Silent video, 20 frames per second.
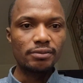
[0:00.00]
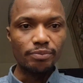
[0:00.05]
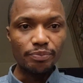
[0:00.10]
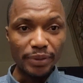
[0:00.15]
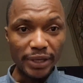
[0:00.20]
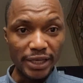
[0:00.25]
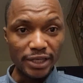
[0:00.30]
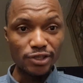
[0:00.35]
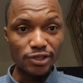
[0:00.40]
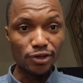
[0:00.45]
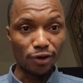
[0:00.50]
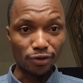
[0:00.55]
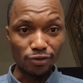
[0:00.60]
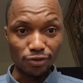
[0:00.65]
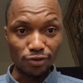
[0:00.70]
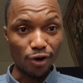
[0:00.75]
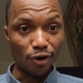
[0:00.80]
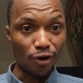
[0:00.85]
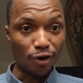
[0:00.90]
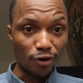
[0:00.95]
Based
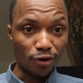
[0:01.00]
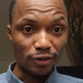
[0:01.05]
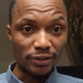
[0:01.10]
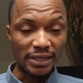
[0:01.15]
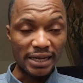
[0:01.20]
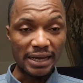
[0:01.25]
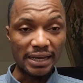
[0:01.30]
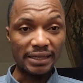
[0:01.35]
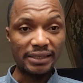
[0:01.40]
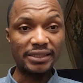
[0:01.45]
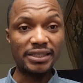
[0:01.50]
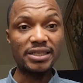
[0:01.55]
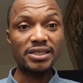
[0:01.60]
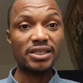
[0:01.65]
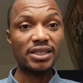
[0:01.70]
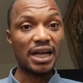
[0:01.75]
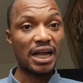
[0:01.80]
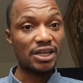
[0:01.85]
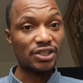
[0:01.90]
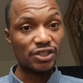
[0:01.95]
on all the
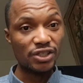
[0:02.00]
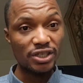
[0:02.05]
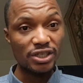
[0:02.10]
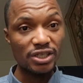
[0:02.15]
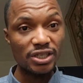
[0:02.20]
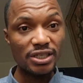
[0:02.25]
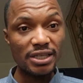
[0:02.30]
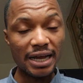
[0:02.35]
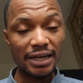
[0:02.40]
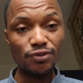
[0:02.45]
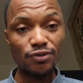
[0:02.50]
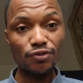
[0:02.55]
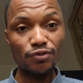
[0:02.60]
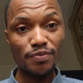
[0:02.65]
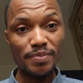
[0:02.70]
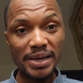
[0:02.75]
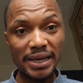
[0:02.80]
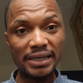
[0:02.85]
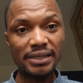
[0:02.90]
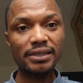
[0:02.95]
discussions that you
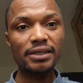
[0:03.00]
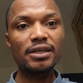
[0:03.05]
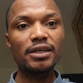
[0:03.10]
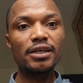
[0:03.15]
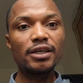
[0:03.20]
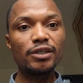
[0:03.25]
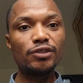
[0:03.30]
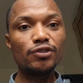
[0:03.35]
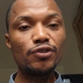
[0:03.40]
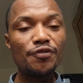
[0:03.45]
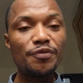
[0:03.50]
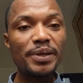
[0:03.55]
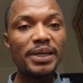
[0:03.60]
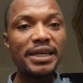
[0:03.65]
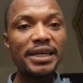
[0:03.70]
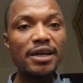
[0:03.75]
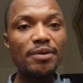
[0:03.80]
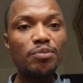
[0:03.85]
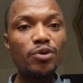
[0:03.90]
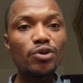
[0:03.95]
make, you've
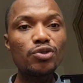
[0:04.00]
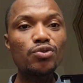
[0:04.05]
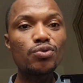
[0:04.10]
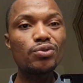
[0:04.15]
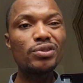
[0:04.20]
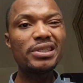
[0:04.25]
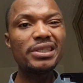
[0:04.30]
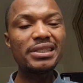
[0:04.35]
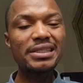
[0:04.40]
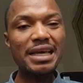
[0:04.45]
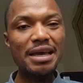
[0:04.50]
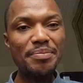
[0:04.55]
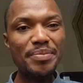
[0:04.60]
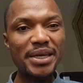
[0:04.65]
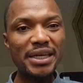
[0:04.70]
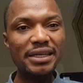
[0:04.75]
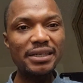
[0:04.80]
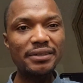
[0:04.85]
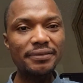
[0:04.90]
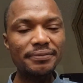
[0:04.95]
been able to
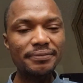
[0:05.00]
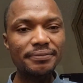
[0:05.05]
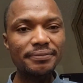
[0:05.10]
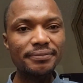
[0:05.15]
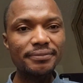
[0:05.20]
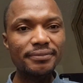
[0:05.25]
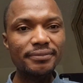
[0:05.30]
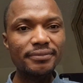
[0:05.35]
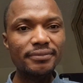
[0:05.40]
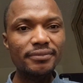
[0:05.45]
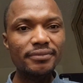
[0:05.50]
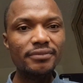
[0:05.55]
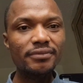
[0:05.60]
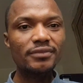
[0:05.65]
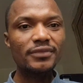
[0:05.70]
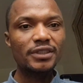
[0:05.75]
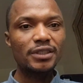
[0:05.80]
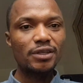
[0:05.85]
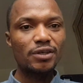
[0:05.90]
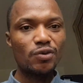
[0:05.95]
determine
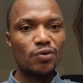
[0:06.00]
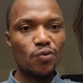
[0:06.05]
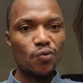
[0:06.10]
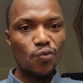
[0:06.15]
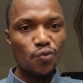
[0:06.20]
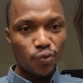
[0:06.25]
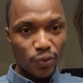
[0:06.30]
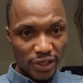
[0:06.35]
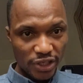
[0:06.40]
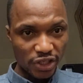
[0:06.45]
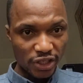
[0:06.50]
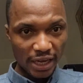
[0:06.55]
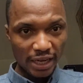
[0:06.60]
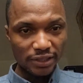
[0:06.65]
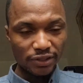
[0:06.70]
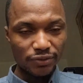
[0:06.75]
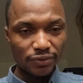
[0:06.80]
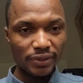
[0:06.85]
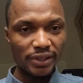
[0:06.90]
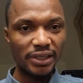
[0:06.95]
which
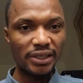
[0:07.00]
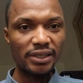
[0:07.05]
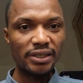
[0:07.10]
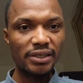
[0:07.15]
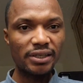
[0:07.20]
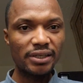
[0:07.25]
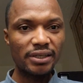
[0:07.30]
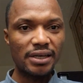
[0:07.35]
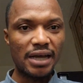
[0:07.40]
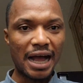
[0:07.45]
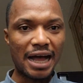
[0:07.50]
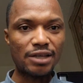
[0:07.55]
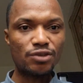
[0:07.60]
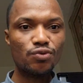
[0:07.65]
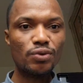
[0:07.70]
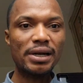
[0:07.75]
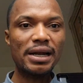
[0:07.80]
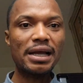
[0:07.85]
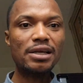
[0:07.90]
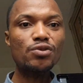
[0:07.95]
country as
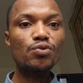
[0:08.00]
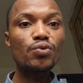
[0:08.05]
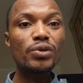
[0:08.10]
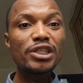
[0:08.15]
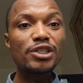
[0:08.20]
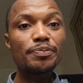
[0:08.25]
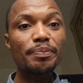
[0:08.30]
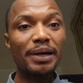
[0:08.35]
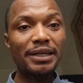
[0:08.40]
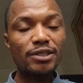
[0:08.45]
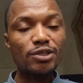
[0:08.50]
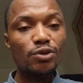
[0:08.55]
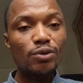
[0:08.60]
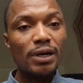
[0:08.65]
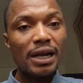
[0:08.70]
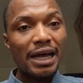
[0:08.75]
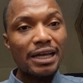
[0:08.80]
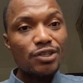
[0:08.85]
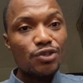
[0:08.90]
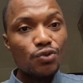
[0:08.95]
well as which
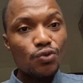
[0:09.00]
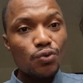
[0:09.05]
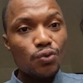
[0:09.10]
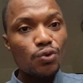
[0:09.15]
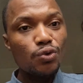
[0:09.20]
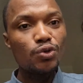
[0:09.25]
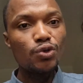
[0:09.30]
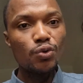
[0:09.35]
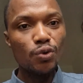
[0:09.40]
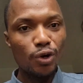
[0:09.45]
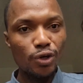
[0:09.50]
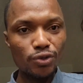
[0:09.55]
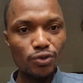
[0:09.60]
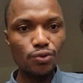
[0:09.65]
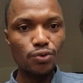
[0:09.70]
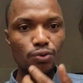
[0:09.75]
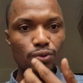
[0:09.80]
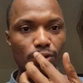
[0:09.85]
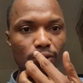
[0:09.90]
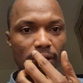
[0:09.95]
particular school you want
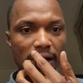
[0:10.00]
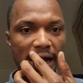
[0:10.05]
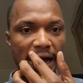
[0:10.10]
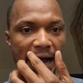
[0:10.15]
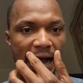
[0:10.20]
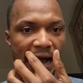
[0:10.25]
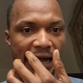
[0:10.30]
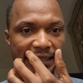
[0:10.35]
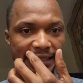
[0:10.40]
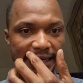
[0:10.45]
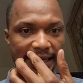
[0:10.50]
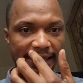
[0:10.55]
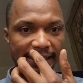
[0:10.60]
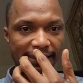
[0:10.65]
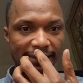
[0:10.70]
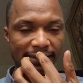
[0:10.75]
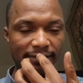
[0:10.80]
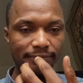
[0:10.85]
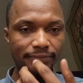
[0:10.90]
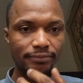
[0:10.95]
to attend.